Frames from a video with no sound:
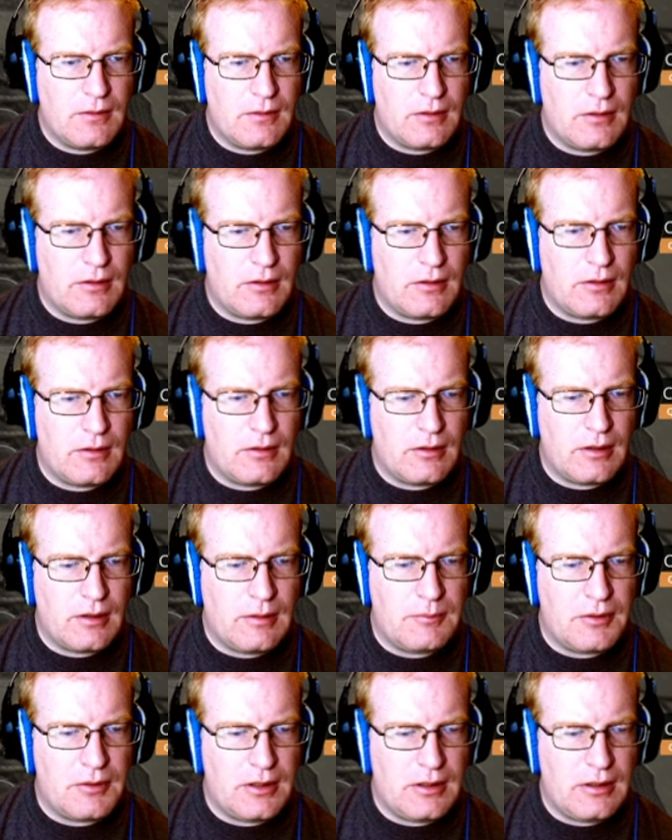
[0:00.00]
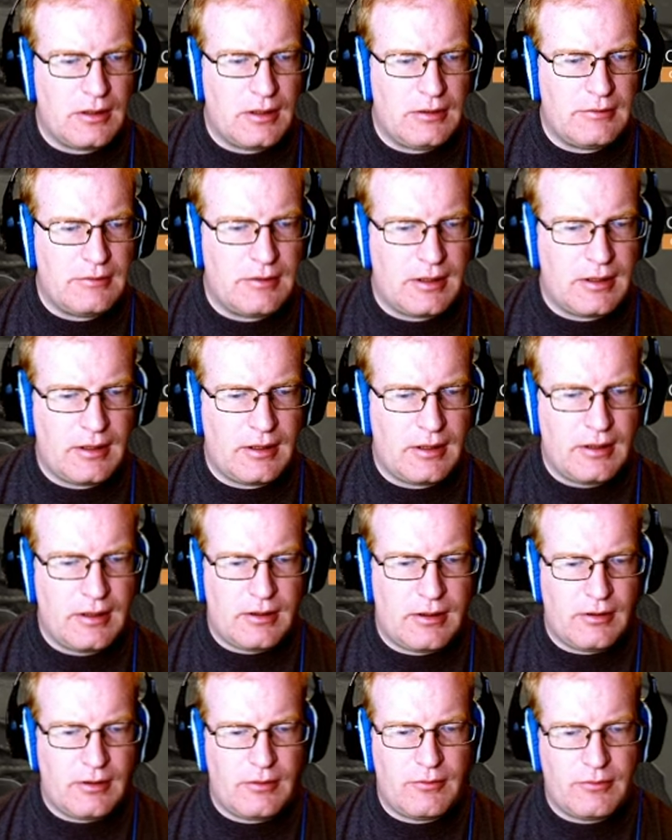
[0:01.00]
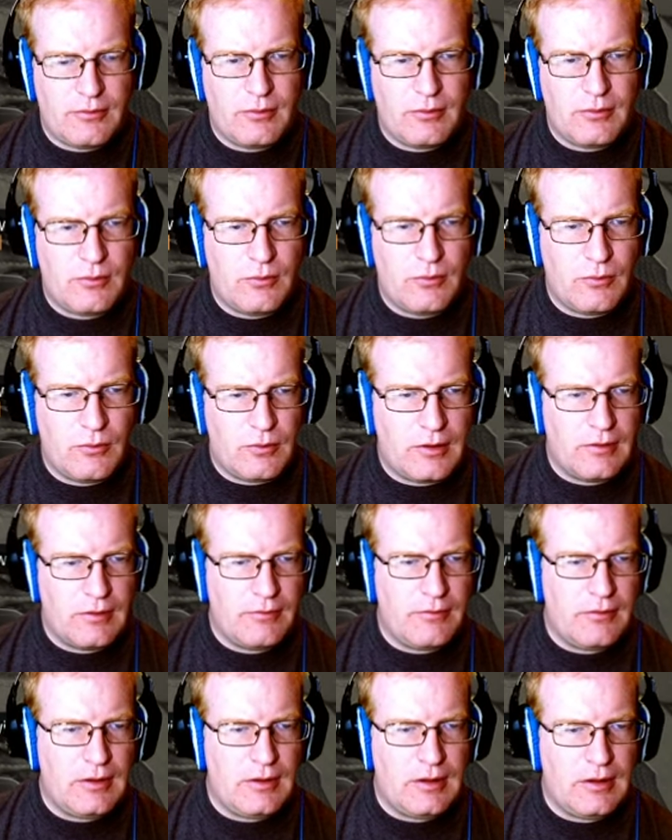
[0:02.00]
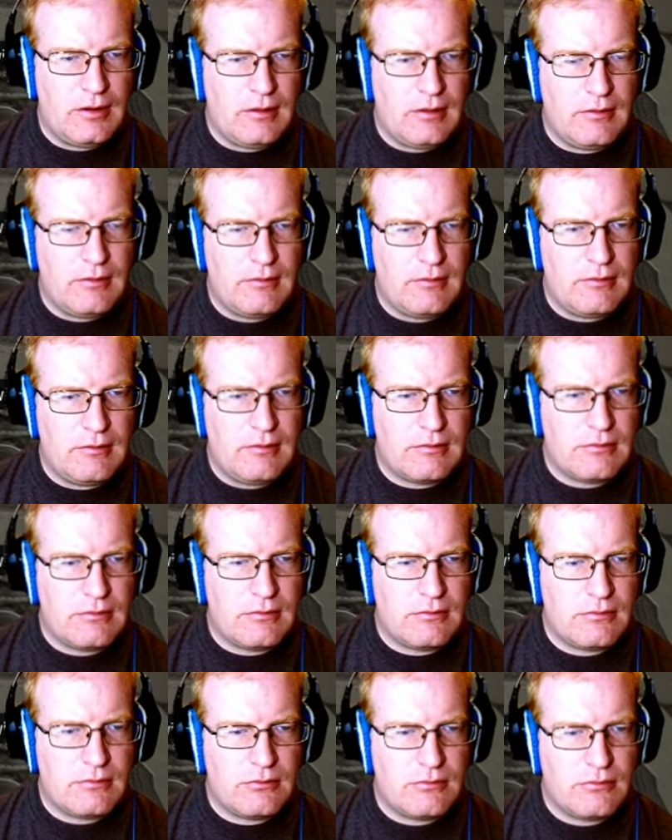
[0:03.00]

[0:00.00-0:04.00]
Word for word: Uh, I'm going to need to have one of these...